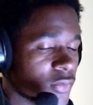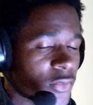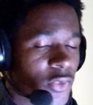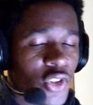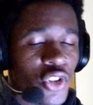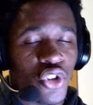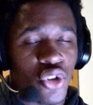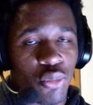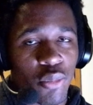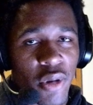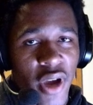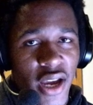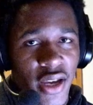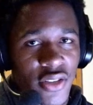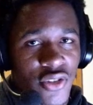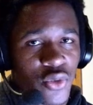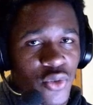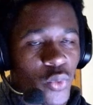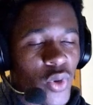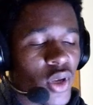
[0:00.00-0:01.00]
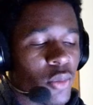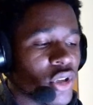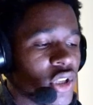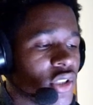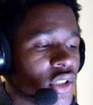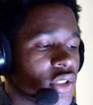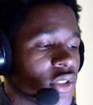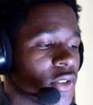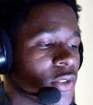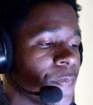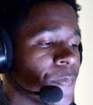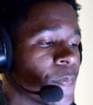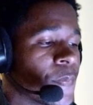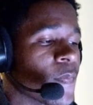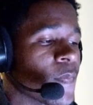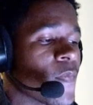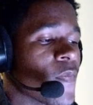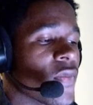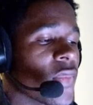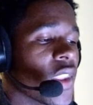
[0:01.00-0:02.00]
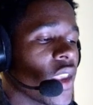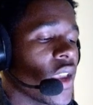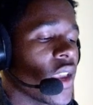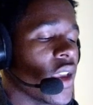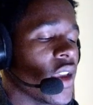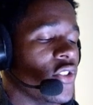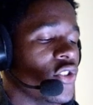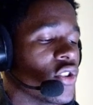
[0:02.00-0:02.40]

your back is the white pieces, and